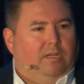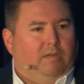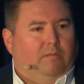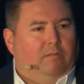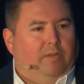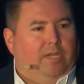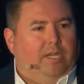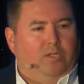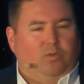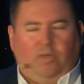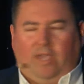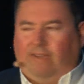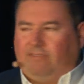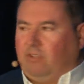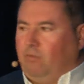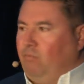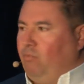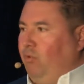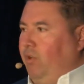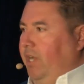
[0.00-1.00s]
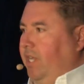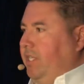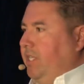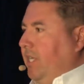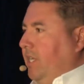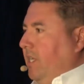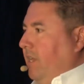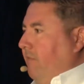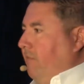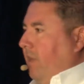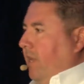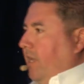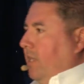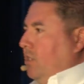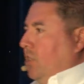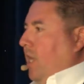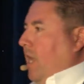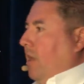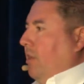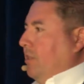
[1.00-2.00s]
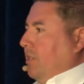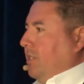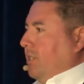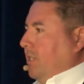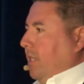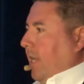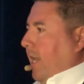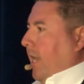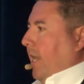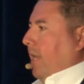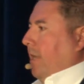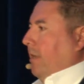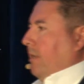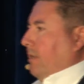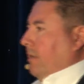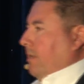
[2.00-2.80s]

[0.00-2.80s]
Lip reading: because we have some pretty significant challenges ahead.